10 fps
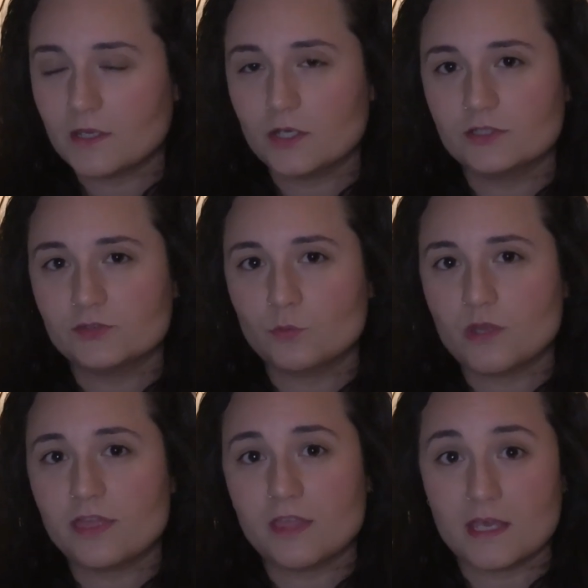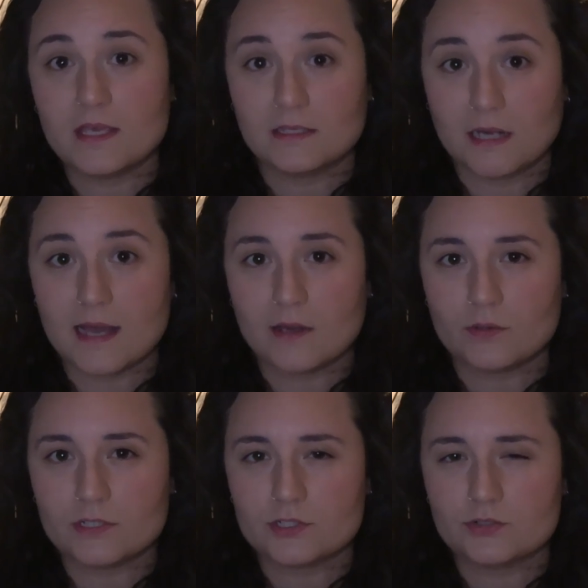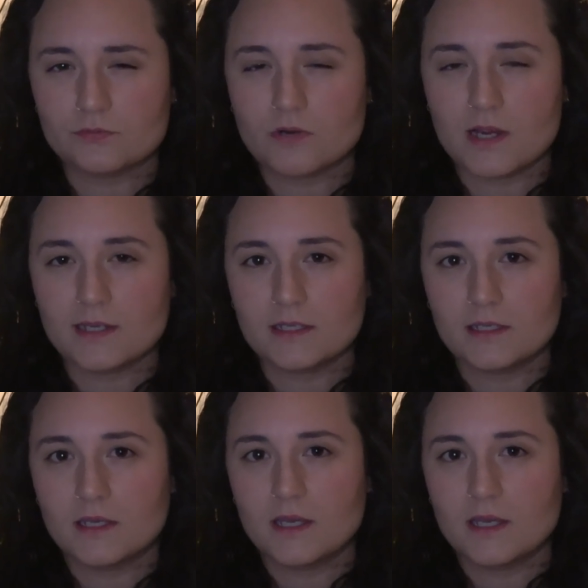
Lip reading: Because we think in language, right?